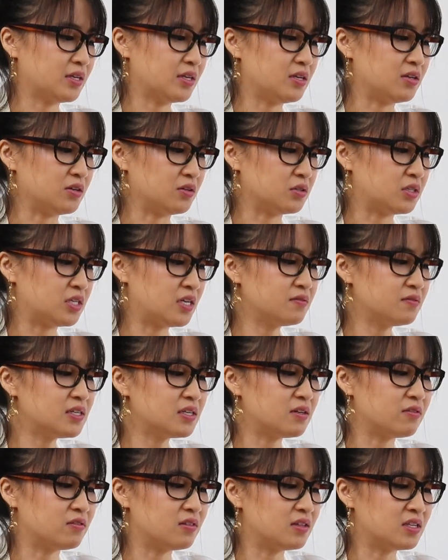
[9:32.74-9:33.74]
it gives
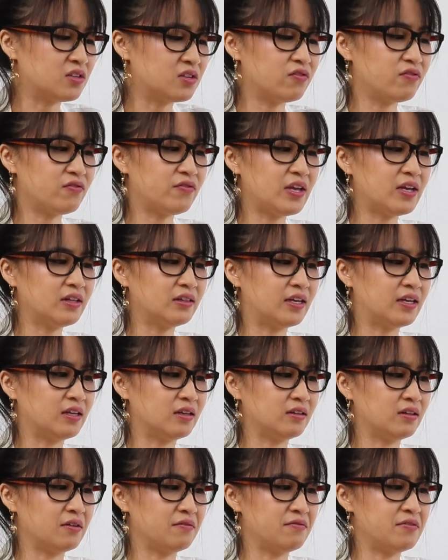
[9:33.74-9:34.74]
it this
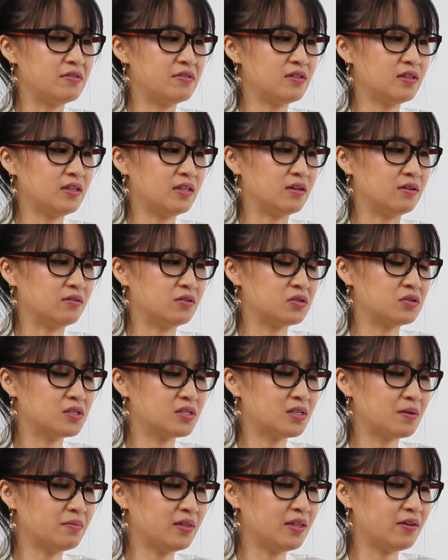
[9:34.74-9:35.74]
feeling of, there's
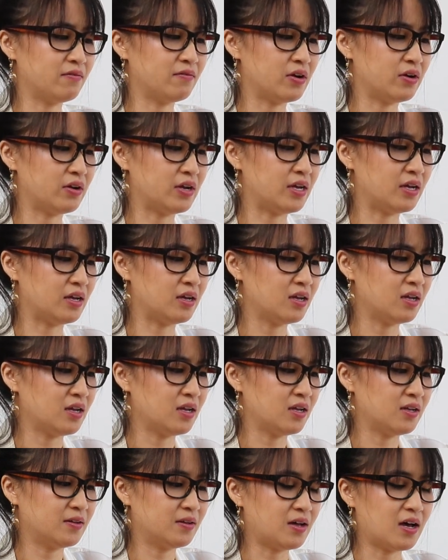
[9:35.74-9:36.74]
something very
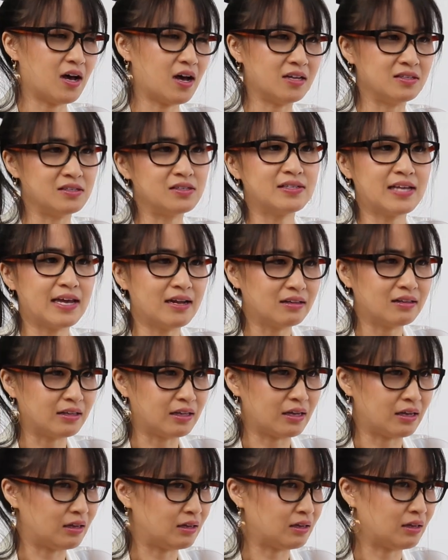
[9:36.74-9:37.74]

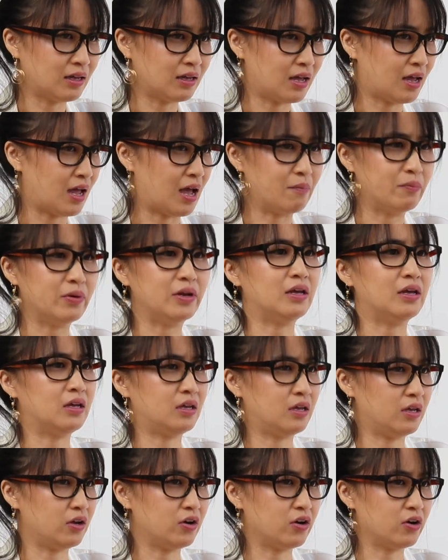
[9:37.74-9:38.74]
unsettling happening
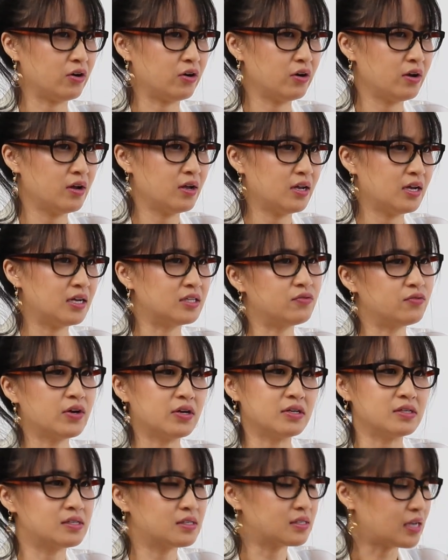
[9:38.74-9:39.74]
here. It's
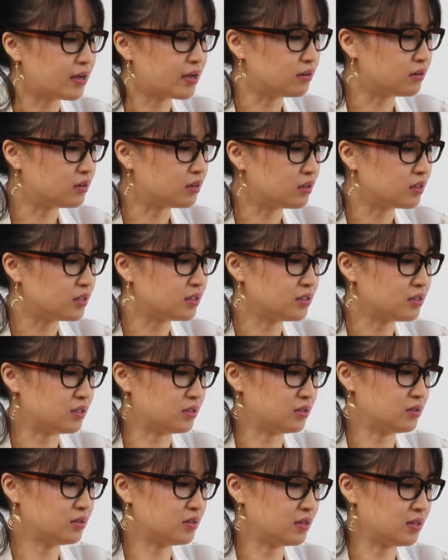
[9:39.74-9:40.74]
very subtle,
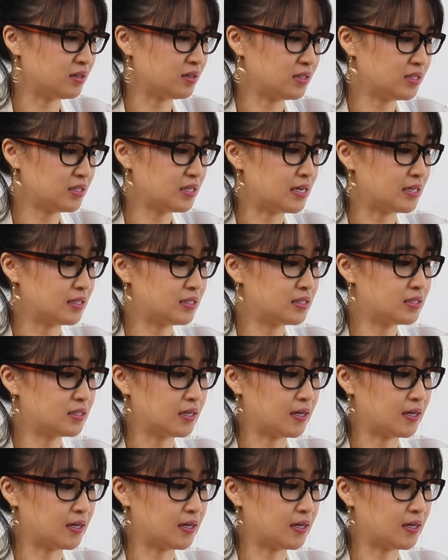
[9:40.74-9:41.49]
and it's